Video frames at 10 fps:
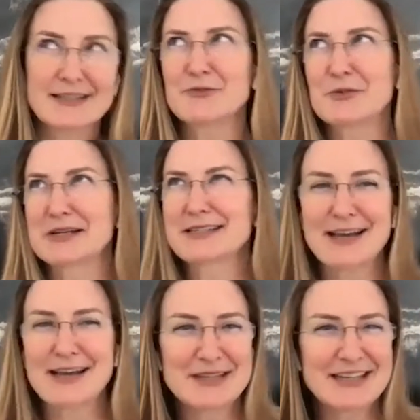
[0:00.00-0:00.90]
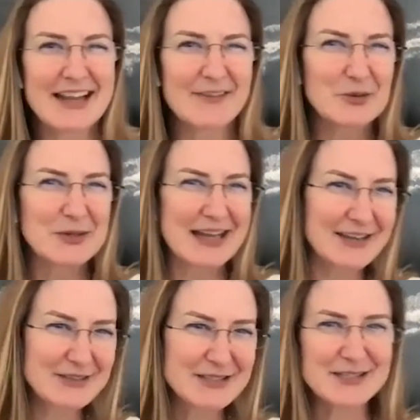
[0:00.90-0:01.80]
And then what does that mean? Everyone
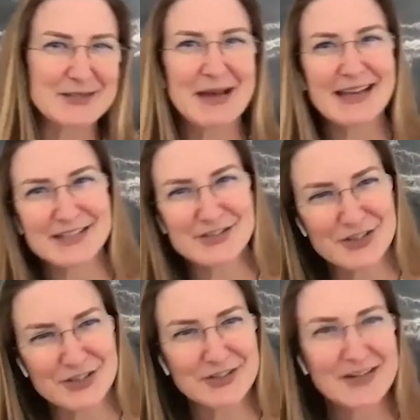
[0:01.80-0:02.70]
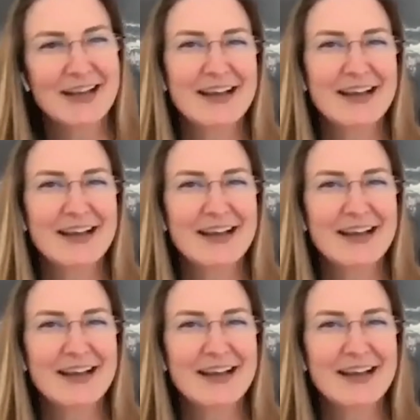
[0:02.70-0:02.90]
else is the passenger.